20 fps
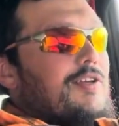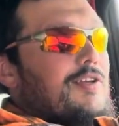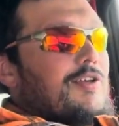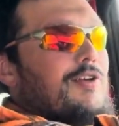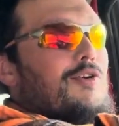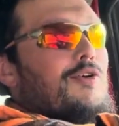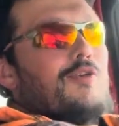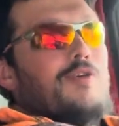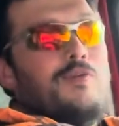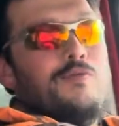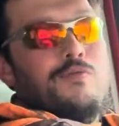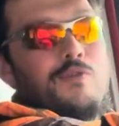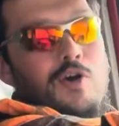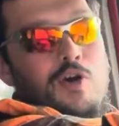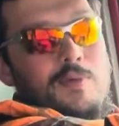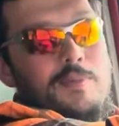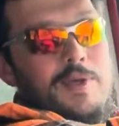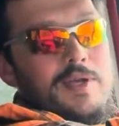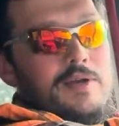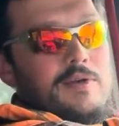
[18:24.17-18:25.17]
you know, a
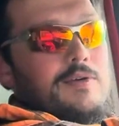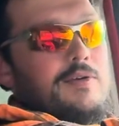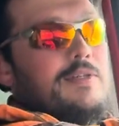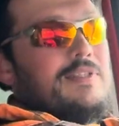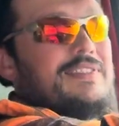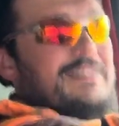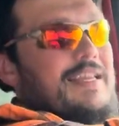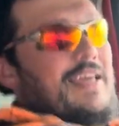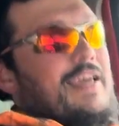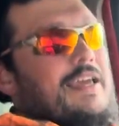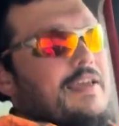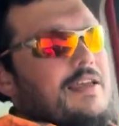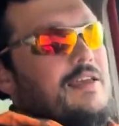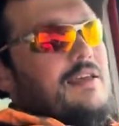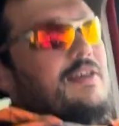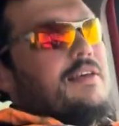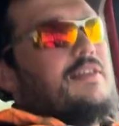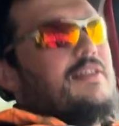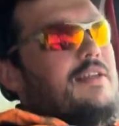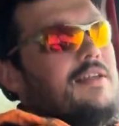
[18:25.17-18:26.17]
varmint or a snake
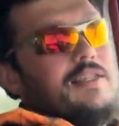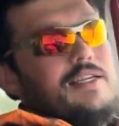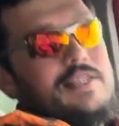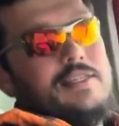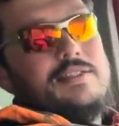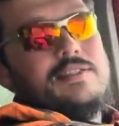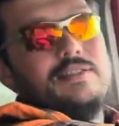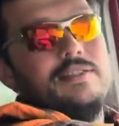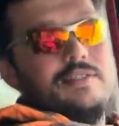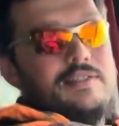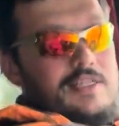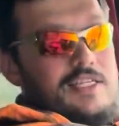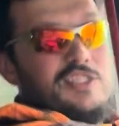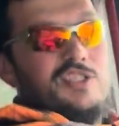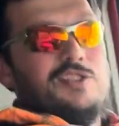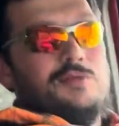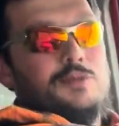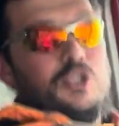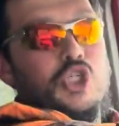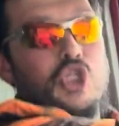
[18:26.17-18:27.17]
that needs
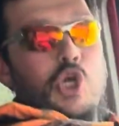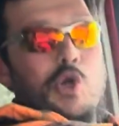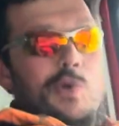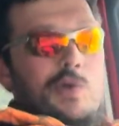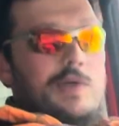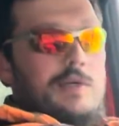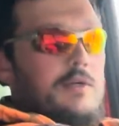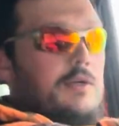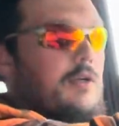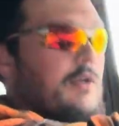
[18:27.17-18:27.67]
some shooting.